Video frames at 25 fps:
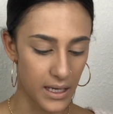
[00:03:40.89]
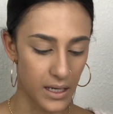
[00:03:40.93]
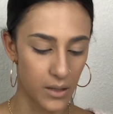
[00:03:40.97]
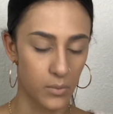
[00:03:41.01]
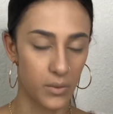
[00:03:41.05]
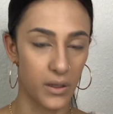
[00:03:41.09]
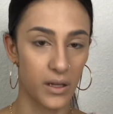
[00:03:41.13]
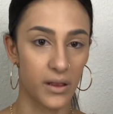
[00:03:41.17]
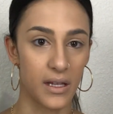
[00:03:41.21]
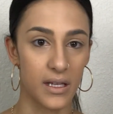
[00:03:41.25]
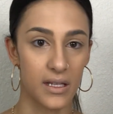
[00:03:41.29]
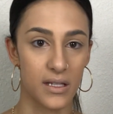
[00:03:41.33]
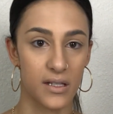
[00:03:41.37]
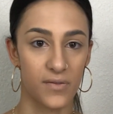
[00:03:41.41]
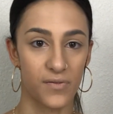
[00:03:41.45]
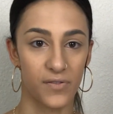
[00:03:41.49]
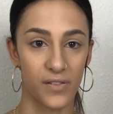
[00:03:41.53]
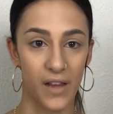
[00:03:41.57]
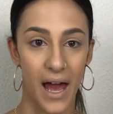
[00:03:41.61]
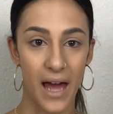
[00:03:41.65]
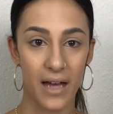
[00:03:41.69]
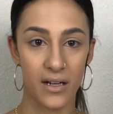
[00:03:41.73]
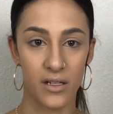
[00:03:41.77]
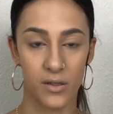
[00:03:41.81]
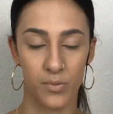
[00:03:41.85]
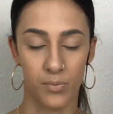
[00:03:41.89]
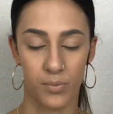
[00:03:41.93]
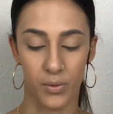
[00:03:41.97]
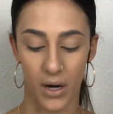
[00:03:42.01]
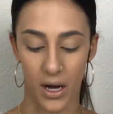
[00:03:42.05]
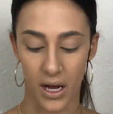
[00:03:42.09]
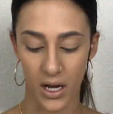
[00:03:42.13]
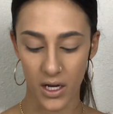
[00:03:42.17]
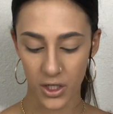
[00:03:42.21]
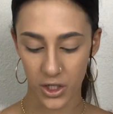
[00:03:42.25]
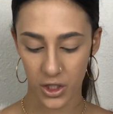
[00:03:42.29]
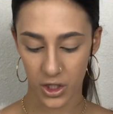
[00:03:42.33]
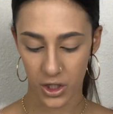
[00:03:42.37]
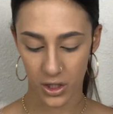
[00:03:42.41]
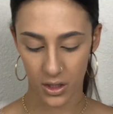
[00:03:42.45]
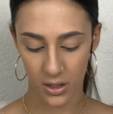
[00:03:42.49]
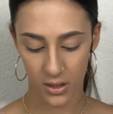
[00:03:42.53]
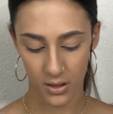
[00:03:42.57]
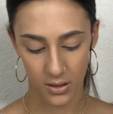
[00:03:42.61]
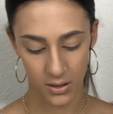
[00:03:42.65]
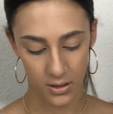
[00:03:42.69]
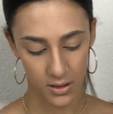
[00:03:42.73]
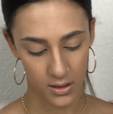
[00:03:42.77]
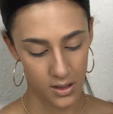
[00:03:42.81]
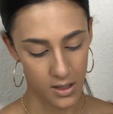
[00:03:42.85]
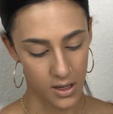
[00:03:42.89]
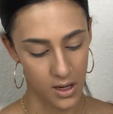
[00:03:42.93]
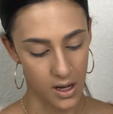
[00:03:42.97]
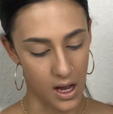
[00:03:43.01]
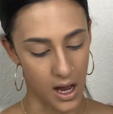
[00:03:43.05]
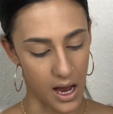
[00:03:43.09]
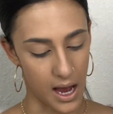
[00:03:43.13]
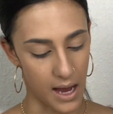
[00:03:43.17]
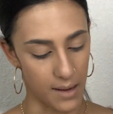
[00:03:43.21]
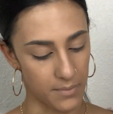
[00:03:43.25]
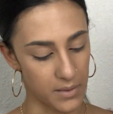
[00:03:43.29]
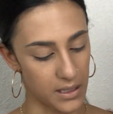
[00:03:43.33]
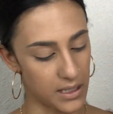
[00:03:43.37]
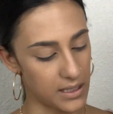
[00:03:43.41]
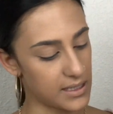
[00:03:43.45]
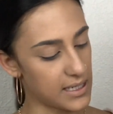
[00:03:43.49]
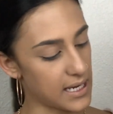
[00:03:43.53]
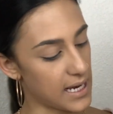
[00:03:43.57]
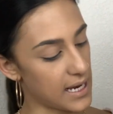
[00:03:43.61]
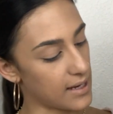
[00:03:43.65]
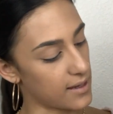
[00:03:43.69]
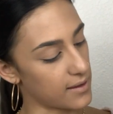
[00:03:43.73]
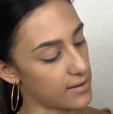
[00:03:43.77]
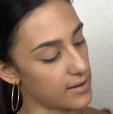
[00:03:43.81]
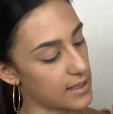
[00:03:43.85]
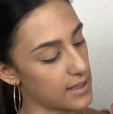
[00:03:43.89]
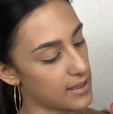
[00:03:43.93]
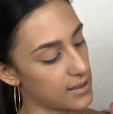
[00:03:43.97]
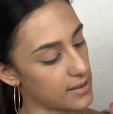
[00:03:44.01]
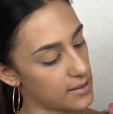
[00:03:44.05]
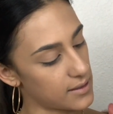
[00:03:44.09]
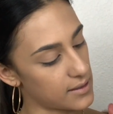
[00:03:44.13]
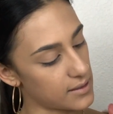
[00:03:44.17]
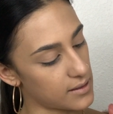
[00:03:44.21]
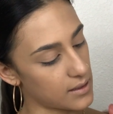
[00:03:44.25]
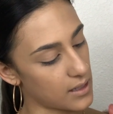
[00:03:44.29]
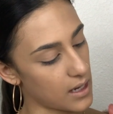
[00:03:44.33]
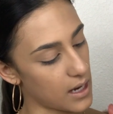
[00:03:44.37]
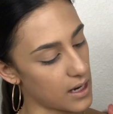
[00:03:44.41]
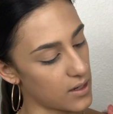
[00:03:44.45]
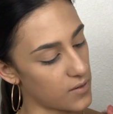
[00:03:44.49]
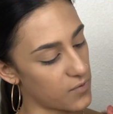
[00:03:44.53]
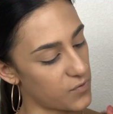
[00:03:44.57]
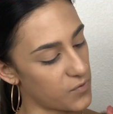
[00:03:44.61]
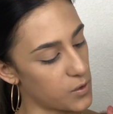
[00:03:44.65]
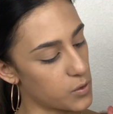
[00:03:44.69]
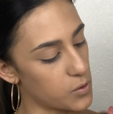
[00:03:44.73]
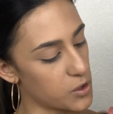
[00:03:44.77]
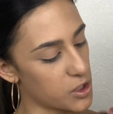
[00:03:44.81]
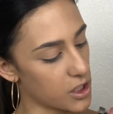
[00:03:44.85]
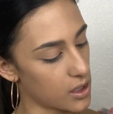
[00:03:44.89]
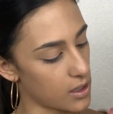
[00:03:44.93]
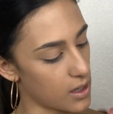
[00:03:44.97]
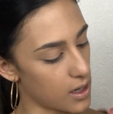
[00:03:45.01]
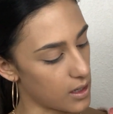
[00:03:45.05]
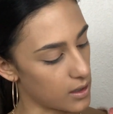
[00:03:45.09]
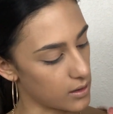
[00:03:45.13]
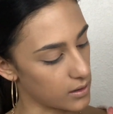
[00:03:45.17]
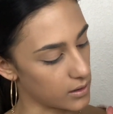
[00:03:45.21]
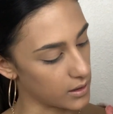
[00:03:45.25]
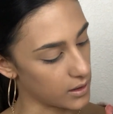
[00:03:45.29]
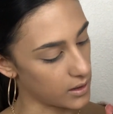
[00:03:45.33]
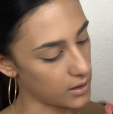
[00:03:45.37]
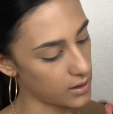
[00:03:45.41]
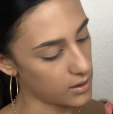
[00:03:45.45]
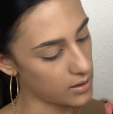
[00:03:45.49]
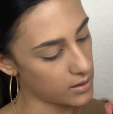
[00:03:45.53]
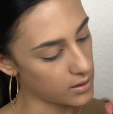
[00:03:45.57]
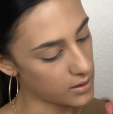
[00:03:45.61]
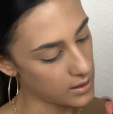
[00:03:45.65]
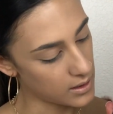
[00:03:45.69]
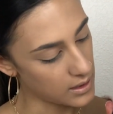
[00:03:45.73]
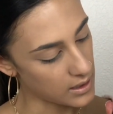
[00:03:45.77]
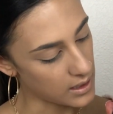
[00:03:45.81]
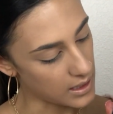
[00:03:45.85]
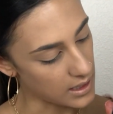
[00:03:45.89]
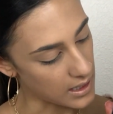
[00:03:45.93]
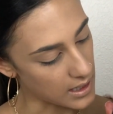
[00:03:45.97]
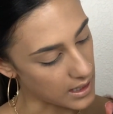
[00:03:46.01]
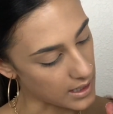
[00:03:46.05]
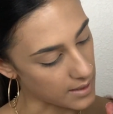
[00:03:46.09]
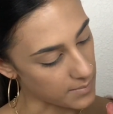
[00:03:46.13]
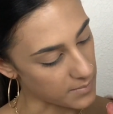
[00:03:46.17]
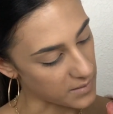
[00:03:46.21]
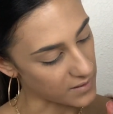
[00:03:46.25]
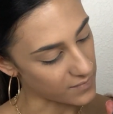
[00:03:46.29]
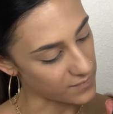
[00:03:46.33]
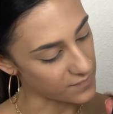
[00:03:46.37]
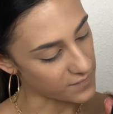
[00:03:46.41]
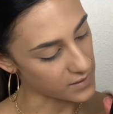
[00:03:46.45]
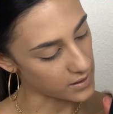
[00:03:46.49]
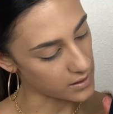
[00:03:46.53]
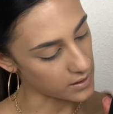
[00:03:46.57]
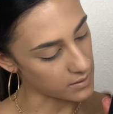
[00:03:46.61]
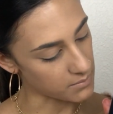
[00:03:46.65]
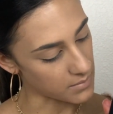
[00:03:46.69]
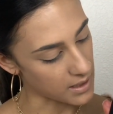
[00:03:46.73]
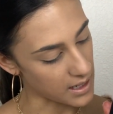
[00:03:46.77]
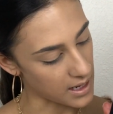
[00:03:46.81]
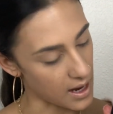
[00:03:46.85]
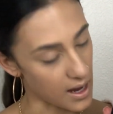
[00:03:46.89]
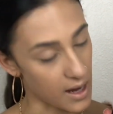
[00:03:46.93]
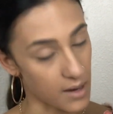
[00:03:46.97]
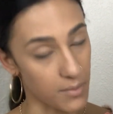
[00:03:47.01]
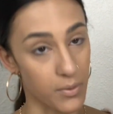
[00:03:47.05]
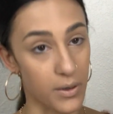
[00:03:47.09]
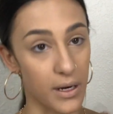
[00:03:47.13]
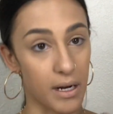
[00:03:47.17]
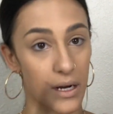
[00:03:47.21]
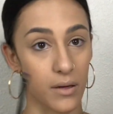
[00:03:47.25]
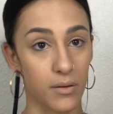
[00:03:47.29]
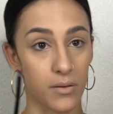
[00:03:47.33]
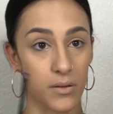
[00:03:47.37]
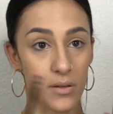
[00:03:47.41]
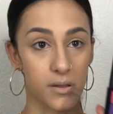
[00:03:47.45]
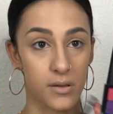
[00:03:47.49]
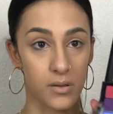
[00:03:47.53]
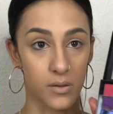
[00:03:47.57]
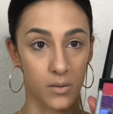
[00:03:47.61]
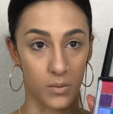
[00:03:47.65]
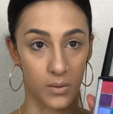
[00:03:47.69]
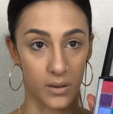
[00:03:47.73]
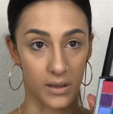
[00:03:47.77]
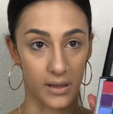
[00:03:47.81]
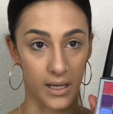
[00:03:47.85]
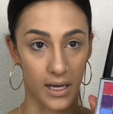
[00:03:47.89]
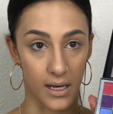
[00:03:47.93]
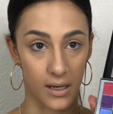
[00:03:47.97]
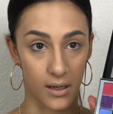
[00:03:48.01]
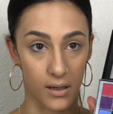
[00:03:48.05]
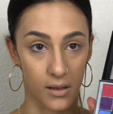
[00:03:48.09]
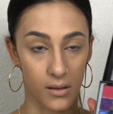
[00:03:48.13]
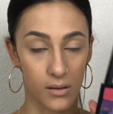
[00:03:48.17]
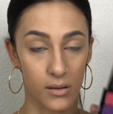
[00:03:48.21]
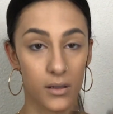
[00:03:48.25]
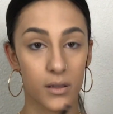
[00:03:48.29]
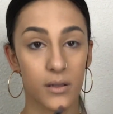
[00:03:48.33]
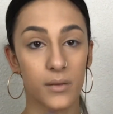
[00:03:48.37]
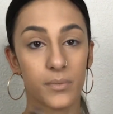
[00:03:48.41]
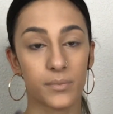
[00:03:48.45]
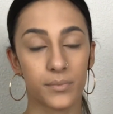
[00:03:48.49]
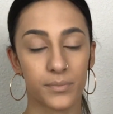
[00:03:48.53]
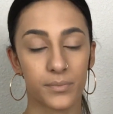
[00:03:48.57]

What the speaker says: in with this flattened brush, I'm gonna take this kind of fuchsia color and I'm gonna fill in my eyebrows with that color.